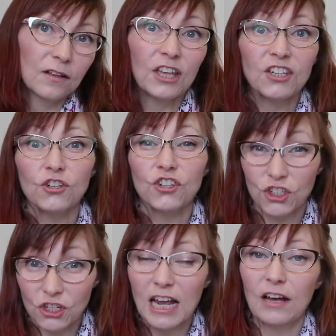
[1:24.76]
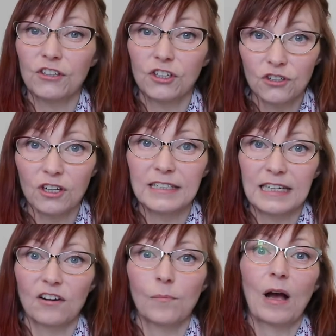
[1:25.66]
then you should have a good
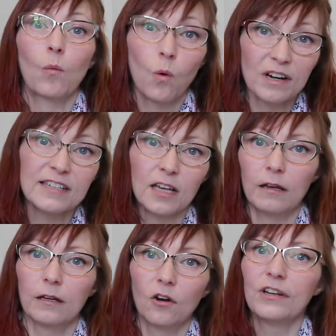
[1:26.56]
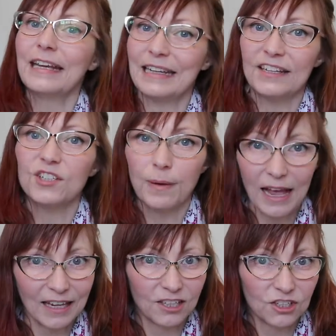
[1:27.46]
idea about what is going on in each
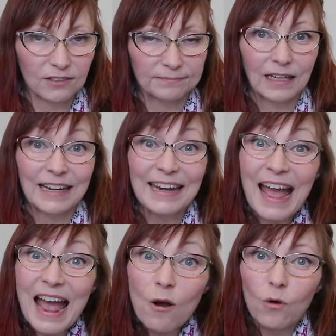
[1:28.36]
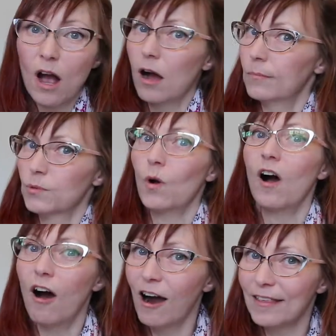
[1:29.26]
page. Now comes what
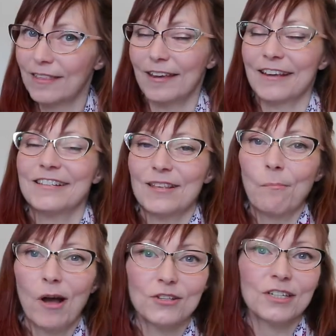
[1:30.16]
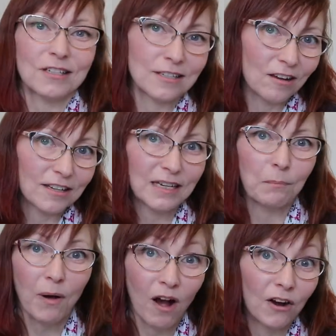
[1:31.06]
I think is the most
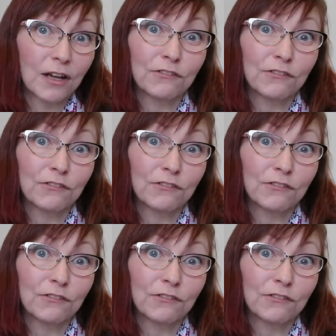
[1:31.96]
exciting part